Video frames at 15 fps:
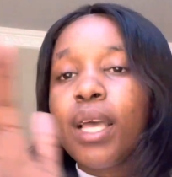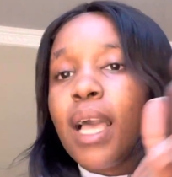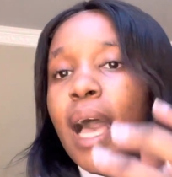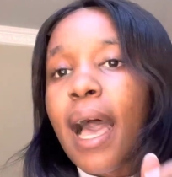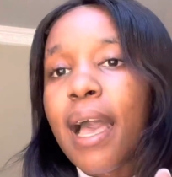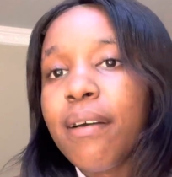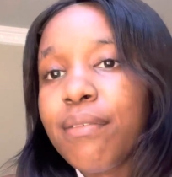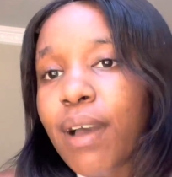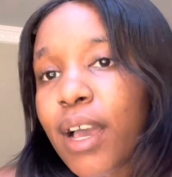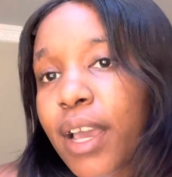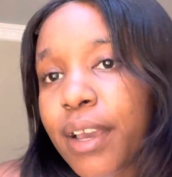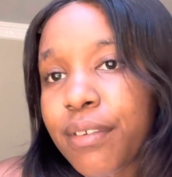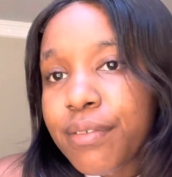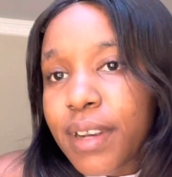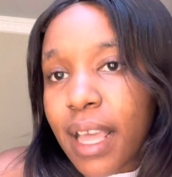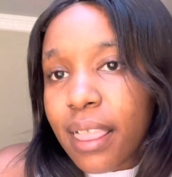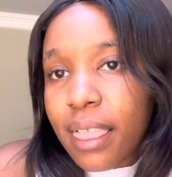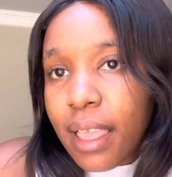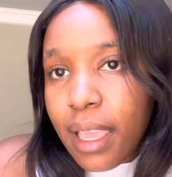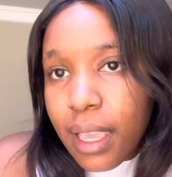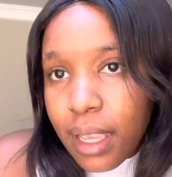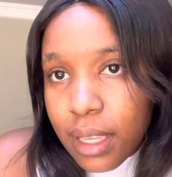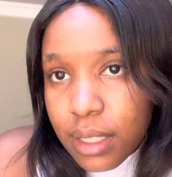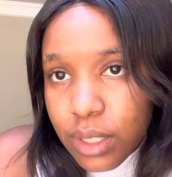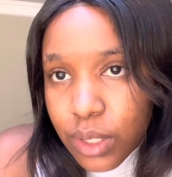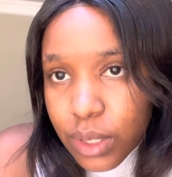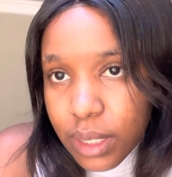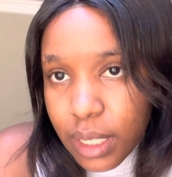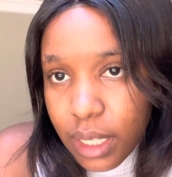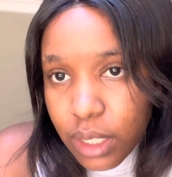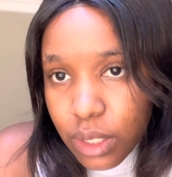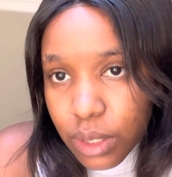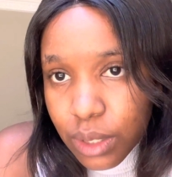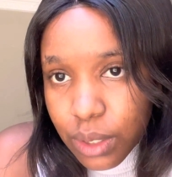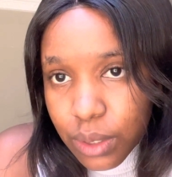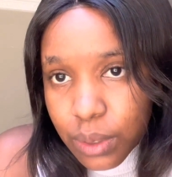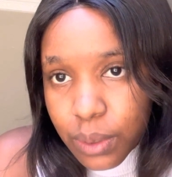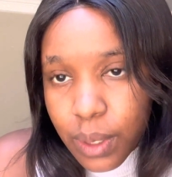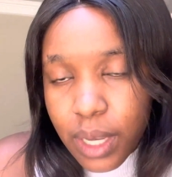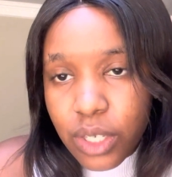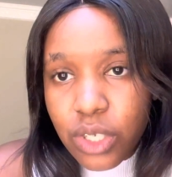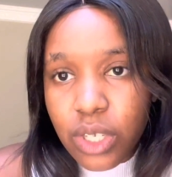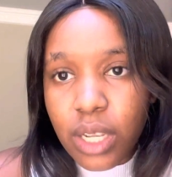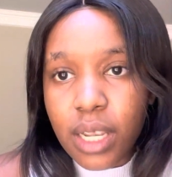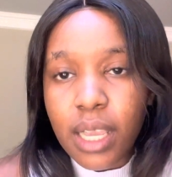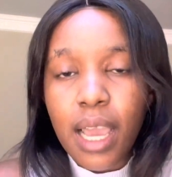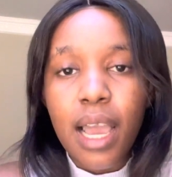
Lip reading: I have nothing to say to you, actually.